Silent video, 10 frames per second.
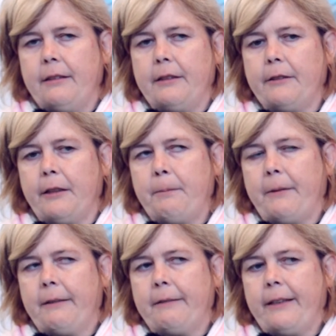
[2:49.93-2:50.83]
know
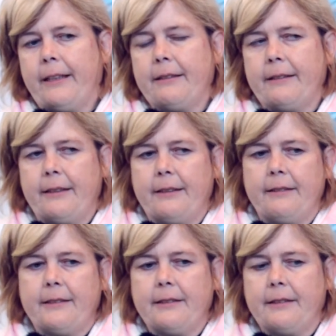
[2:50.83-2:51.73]
my rights
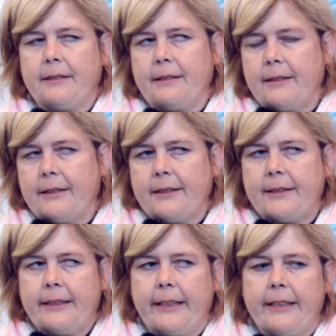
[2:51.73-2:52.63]
and to
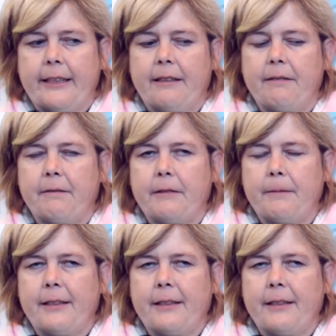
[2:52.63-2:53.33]
stand up for